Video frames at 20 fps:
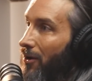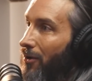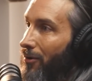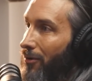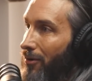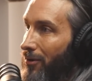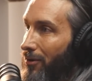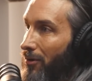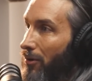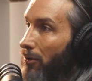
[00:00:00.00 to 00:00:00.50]

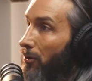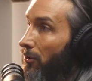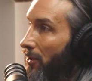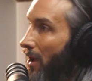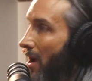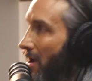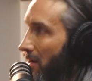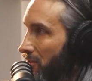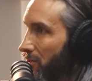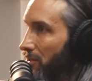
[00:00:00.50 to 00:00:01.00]
or hold
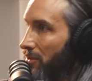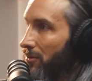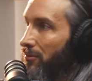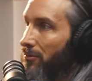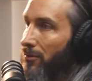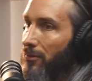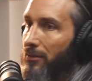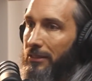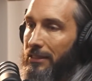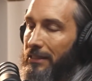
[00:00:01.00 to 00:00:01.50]
on
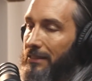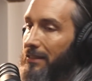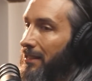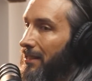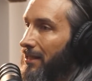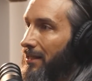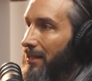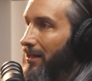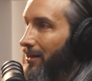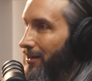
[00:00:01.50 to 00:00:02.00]
to or
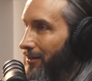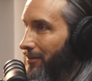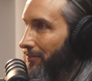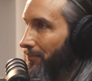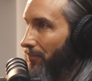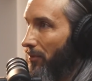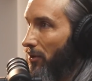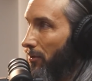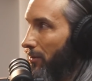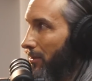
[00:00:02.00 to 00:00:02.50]
you
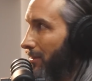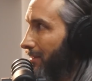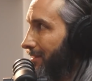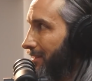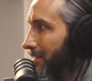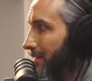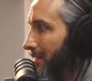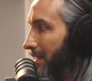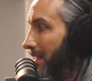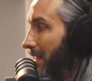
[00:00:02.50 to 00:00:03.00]
know or
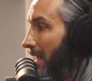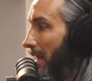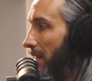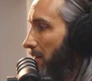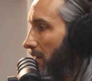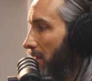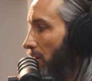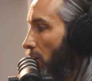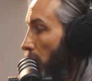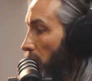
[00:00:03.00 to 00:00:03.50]
or
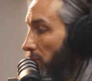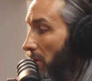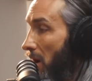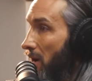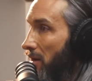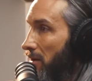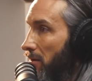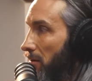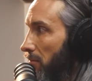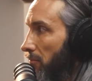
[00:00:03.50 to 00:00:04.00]
get hold
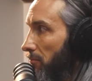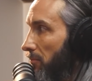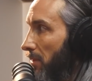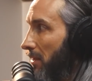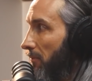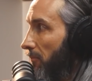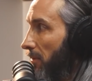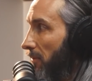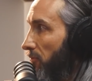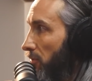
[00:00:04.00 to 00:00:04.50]
on be-
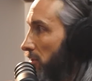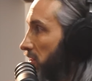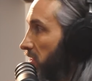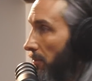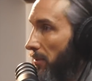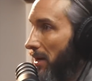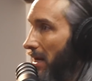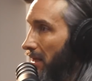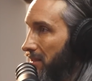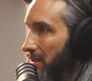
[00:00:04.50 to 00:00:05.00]
before
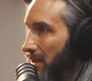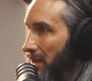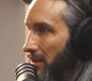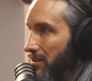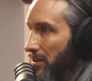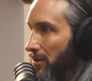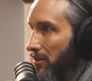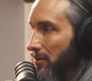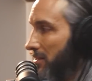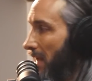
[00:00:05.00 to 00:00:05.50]
someone else
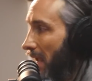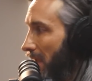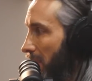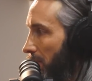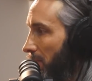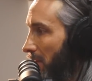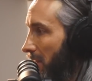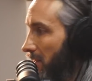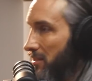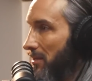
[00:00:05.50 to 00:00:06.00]
gets it or take
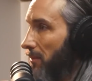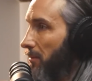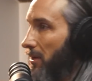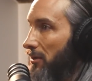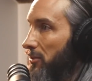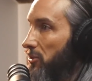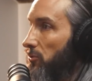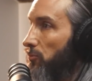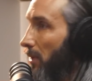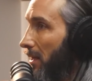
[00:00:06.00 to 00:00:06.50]
it because someone
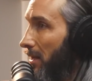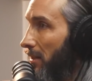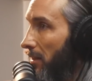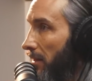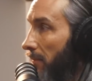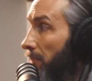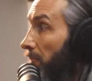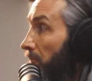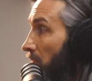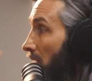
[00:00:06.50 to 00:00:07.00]
else will
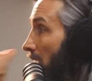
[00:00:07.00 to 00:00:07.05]
and